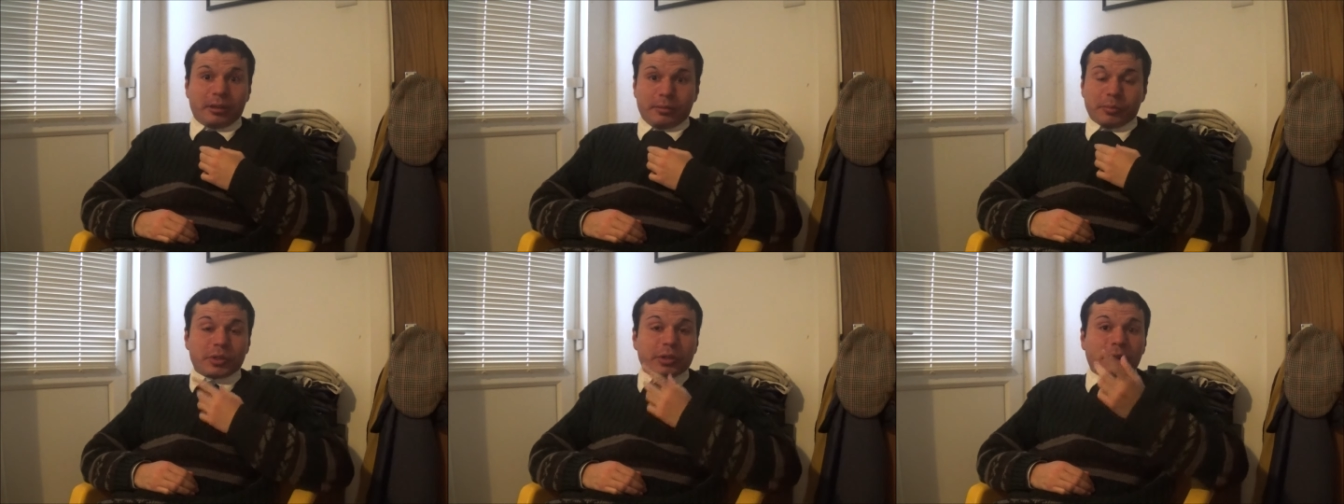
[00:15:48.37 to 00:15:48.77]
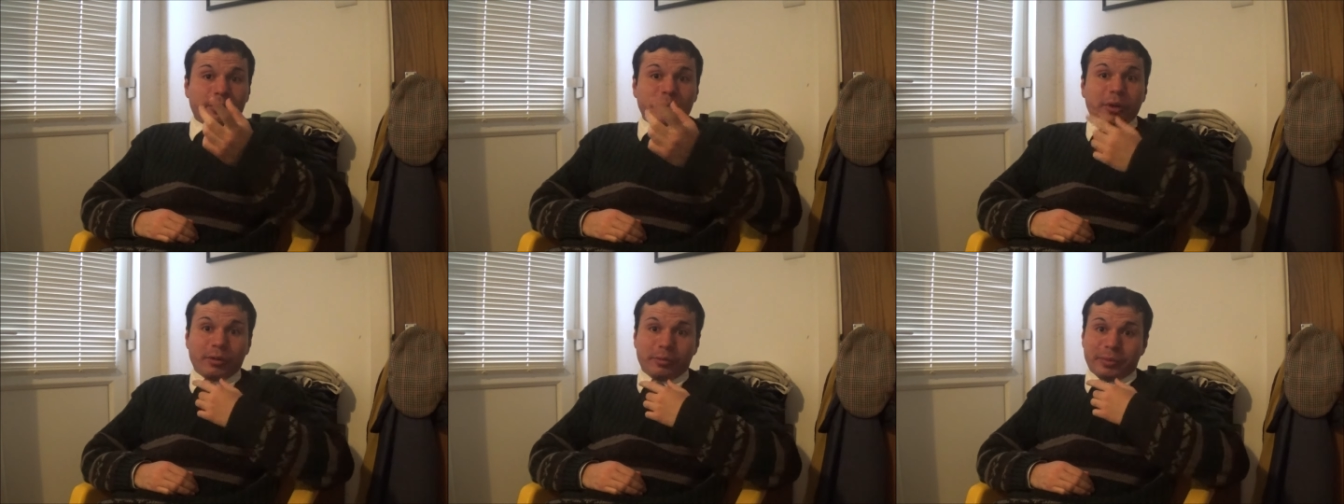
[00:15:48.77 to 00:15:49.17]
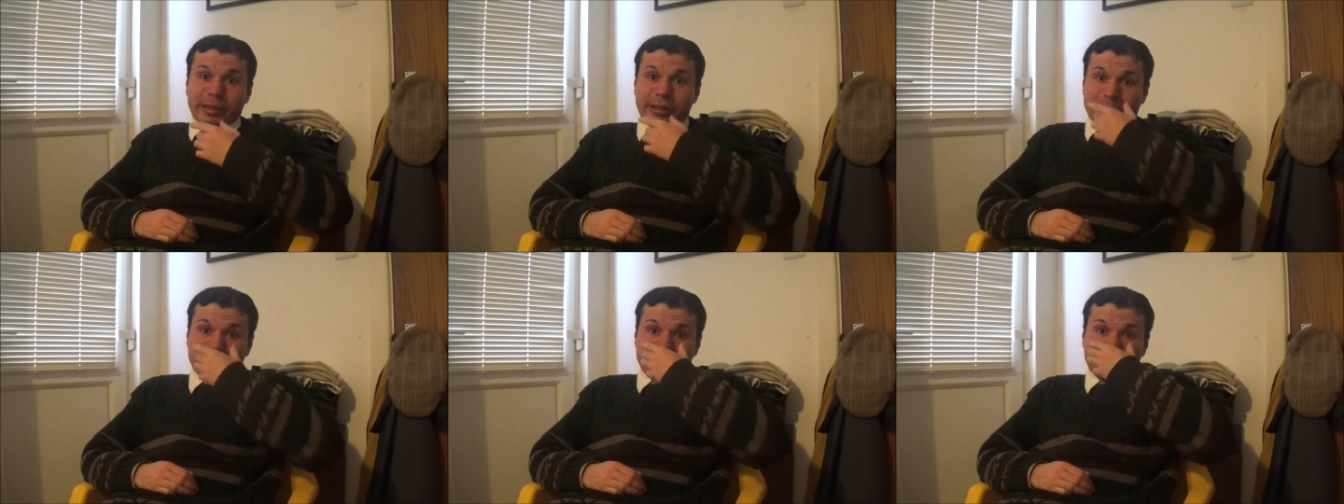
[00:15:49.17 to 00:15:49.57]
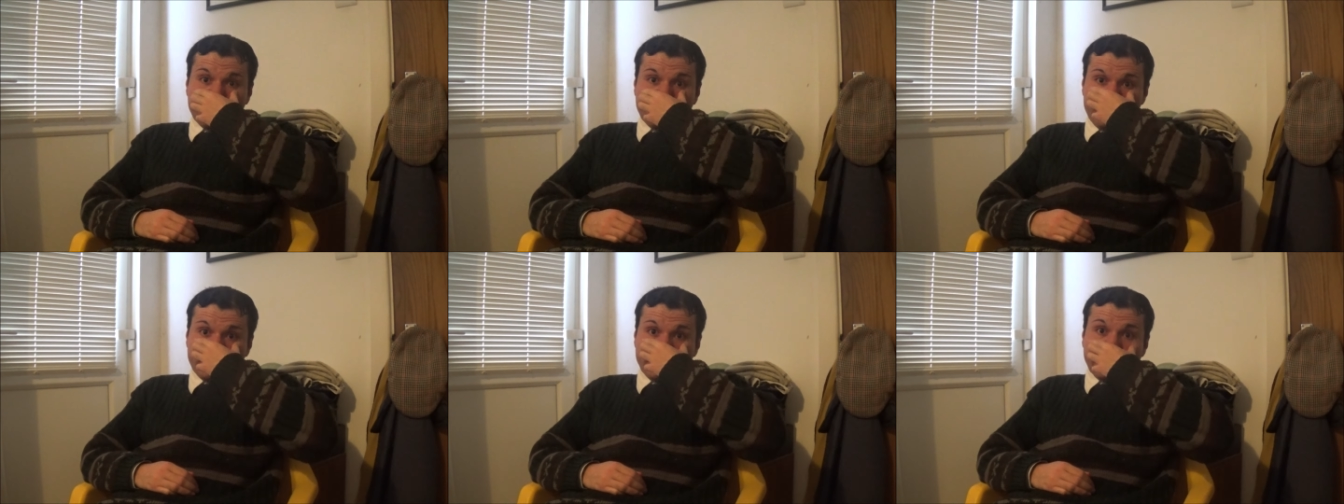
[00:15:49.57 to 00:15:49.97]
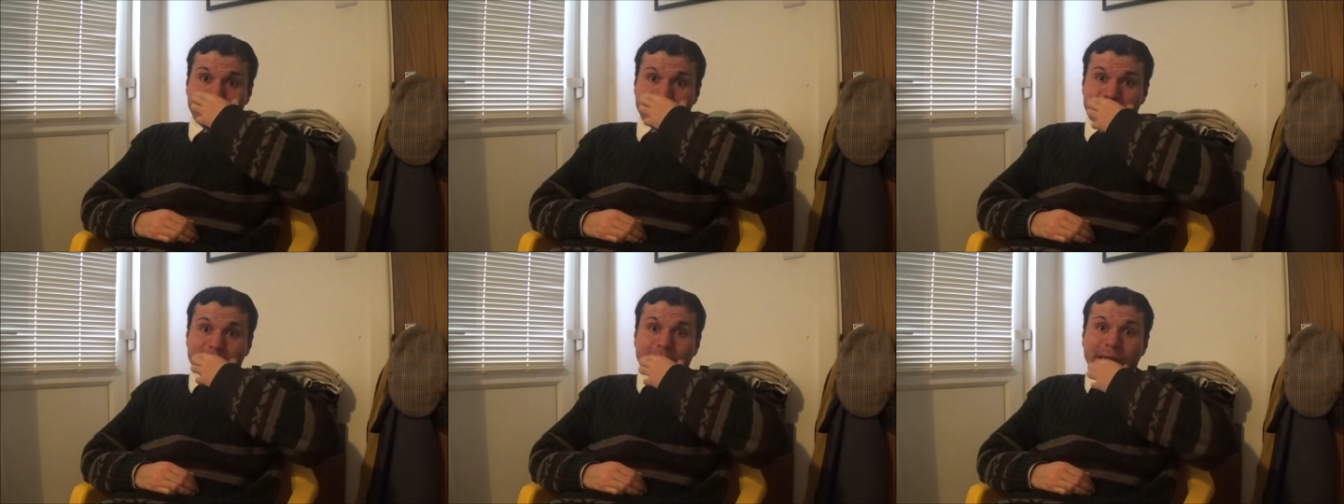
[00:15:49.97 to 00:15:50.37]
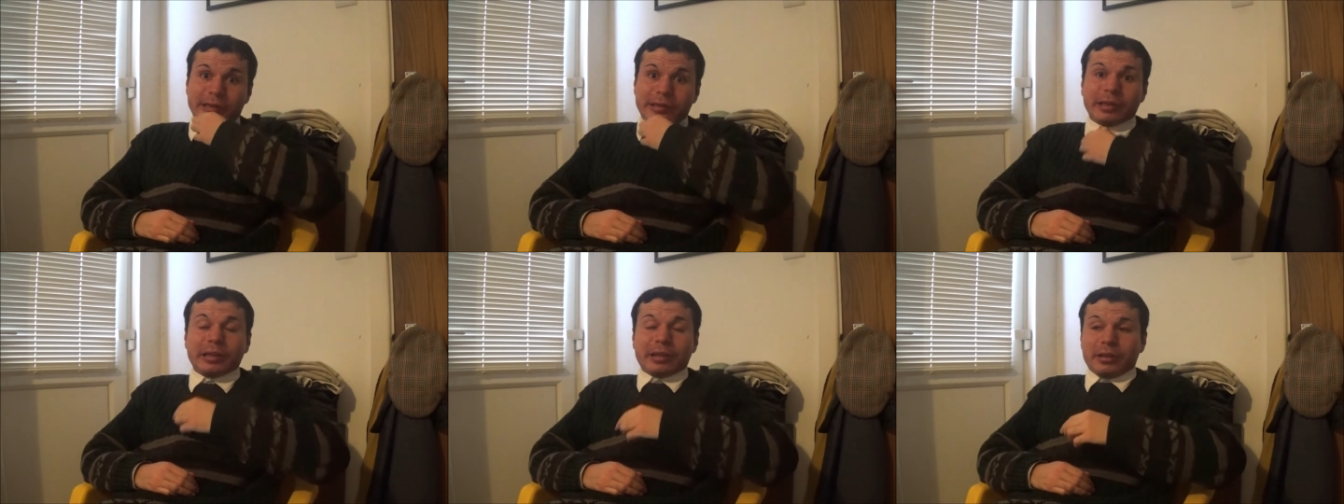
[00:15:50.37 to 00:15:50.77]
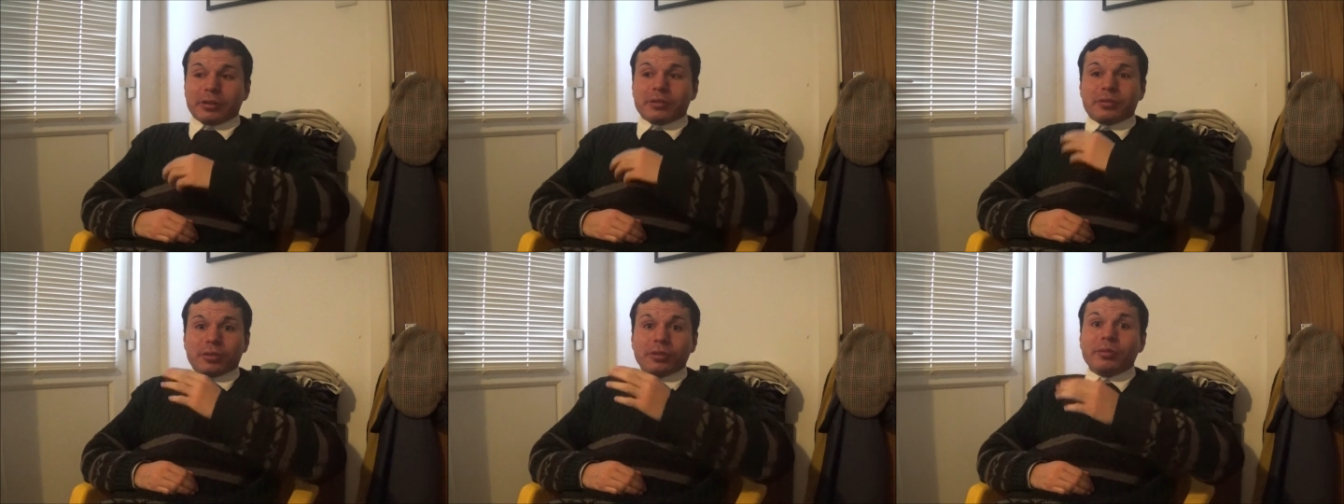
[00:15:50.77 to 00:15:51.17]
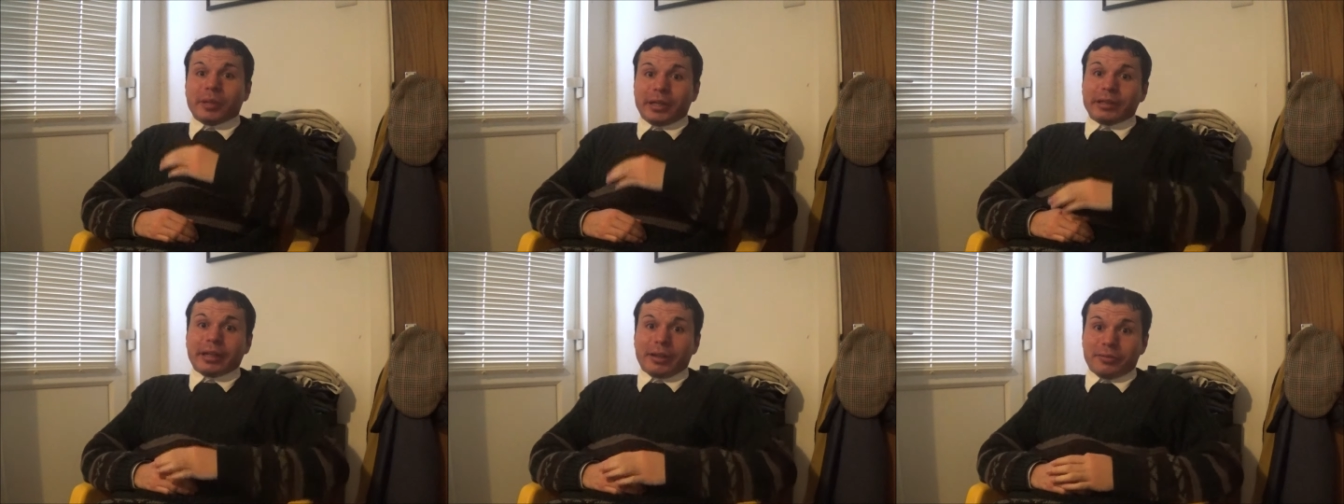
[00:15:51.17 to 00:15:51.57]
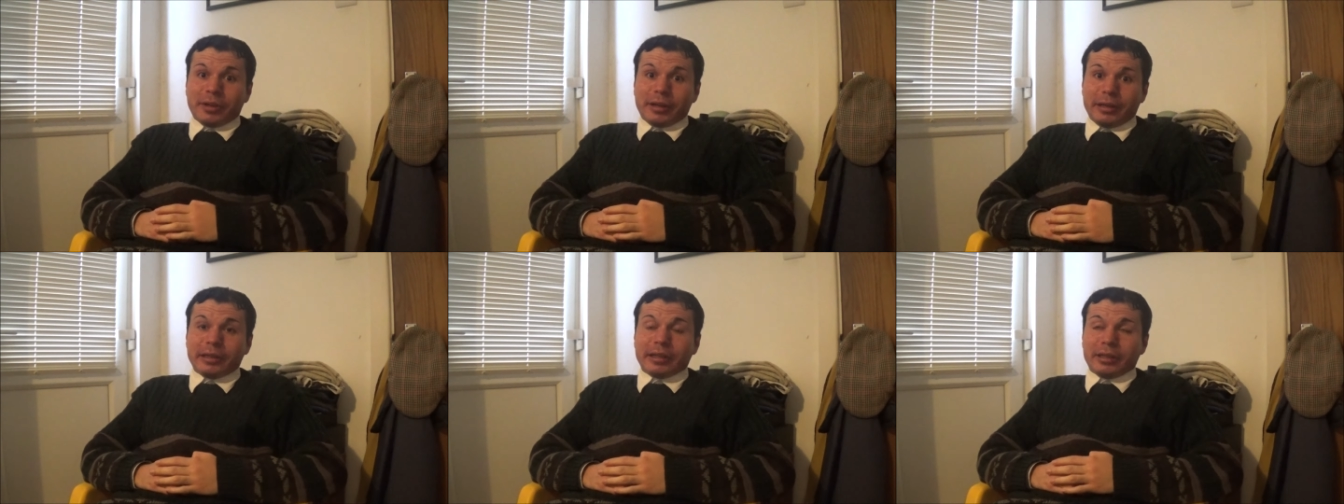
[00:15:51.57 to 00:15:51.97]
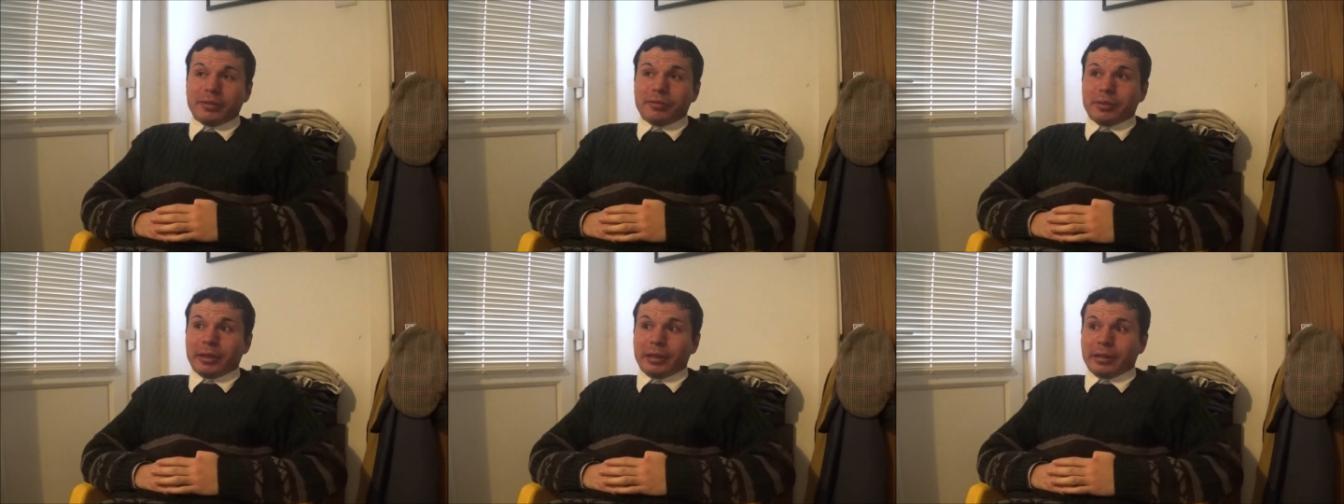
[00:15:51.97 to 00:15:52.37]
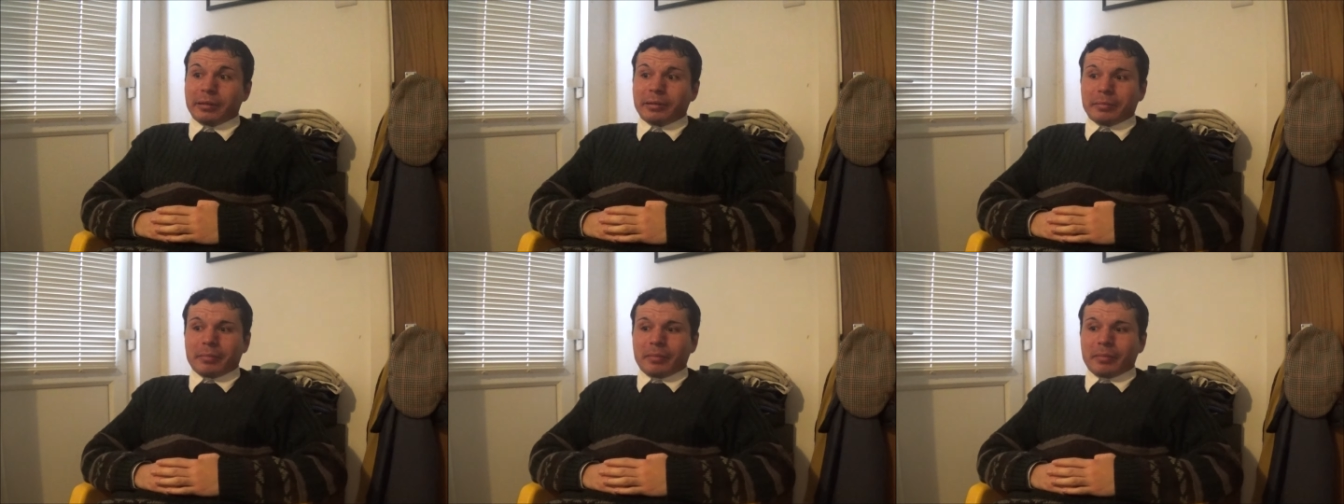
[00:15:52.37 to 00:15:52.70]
Pope, that is, what Michelle said to me that very evening.